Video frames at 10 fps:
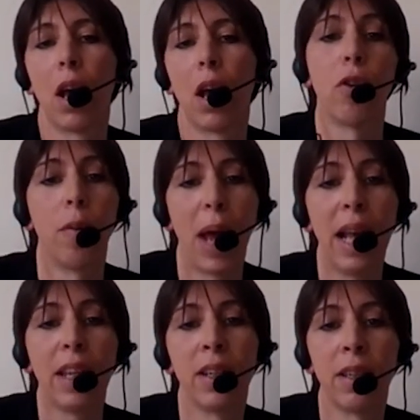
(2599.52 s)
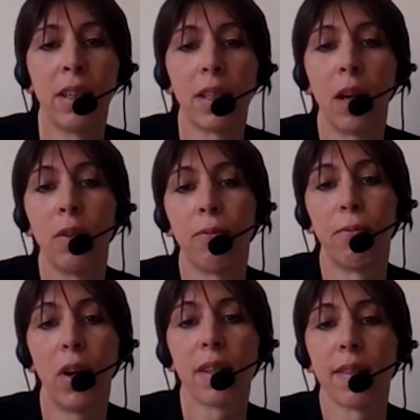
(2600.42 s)
The rebellion in the town of
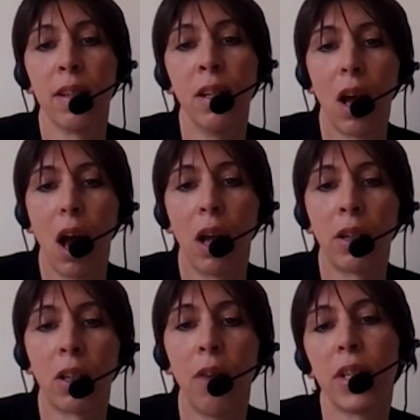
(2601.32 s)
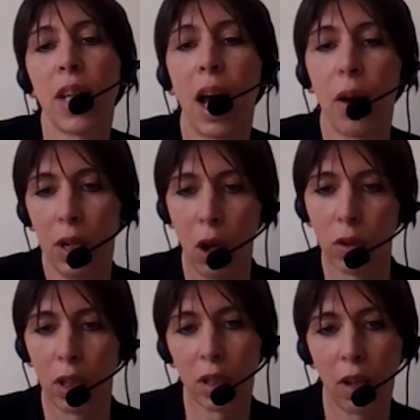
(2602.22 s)
Ferguson uncovered how the
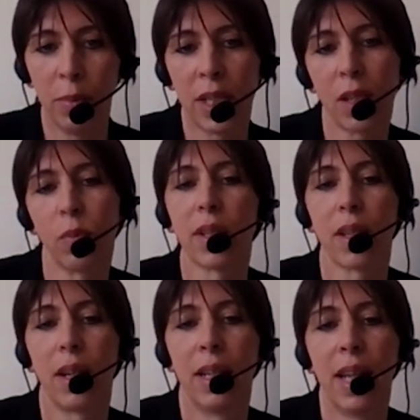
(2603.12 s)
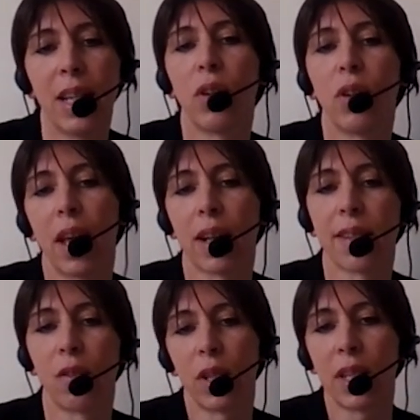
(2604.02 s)
local government was literally
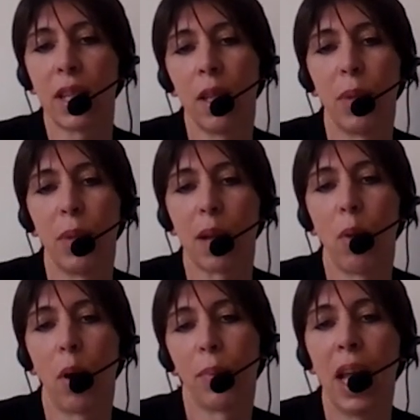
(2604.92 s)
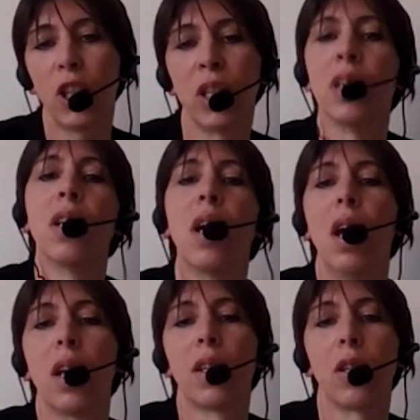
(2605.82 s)
extorting the Black population
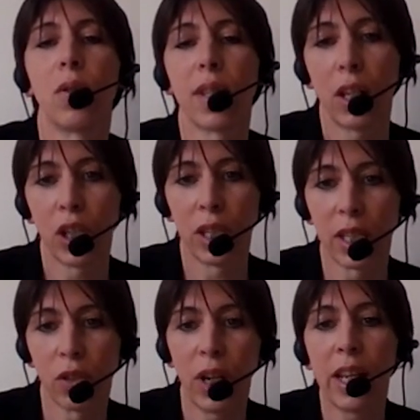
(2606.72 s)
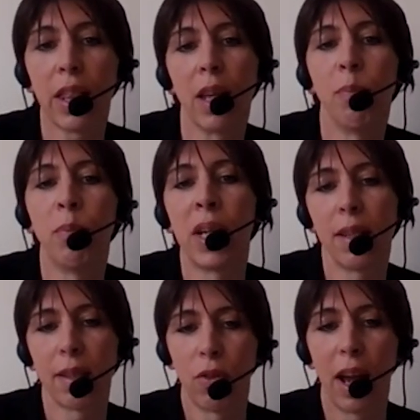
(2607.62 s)
to such a degree that
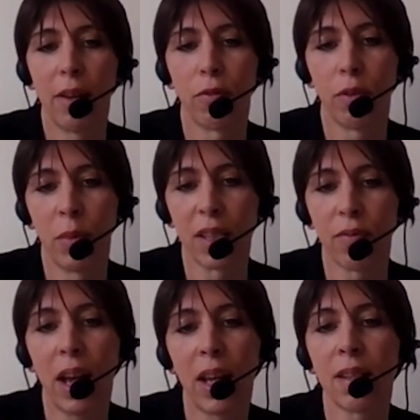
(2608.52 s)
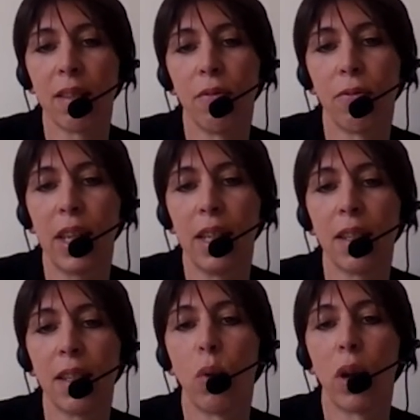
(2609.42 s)
monies derived from these fines and
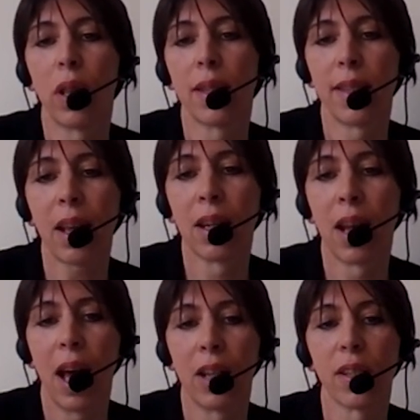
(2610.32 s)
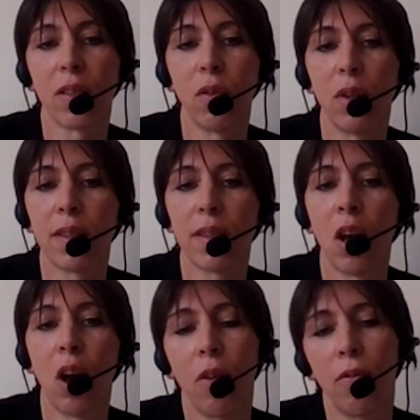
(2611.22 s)
fees were the second largest source
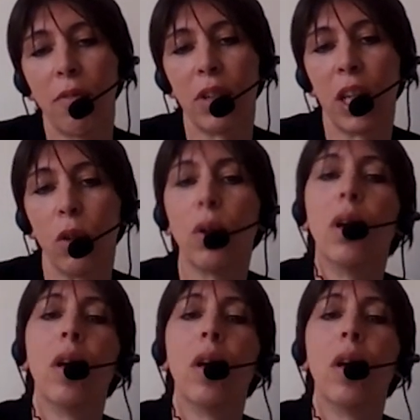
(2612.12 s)
of revenue.